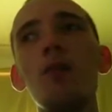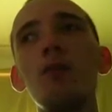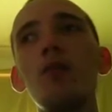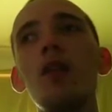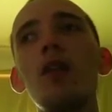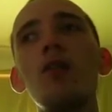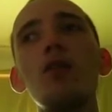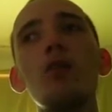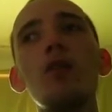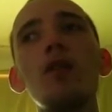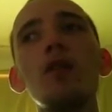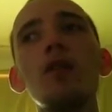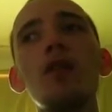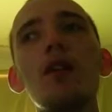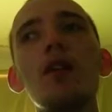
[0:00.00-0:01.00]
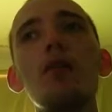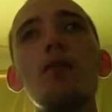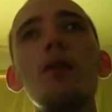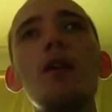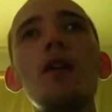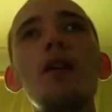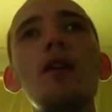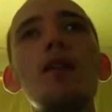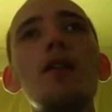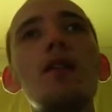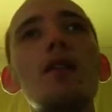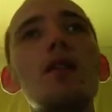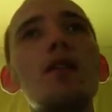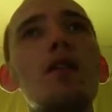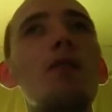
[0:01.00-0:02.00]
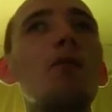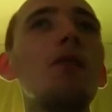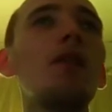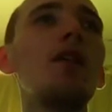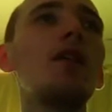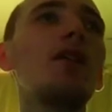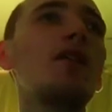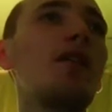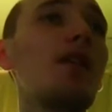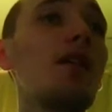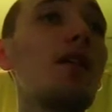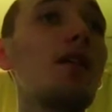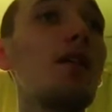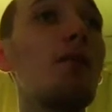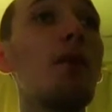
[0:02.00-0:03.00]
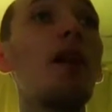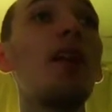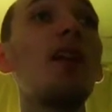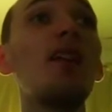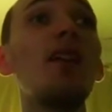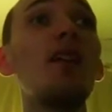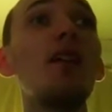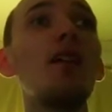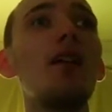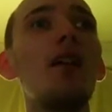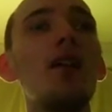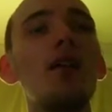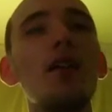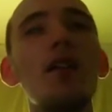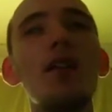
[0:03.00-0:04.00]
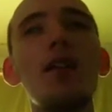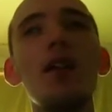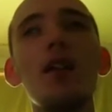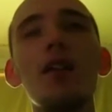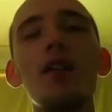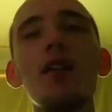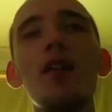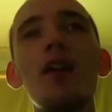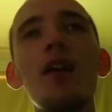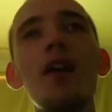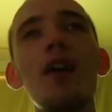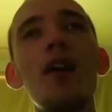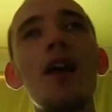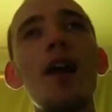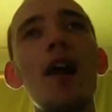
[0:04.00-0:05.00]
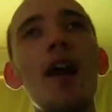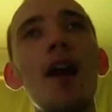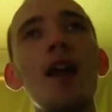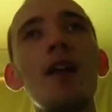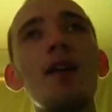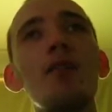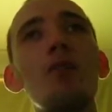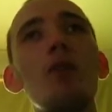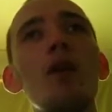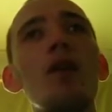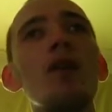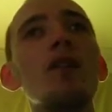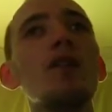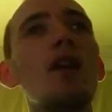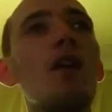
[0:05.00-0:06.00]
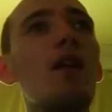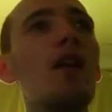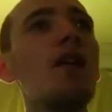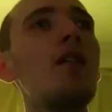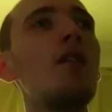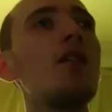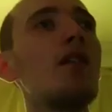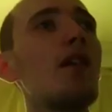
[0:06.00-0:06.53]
there's always going to be somebody that says they're better than the other. And whereas I use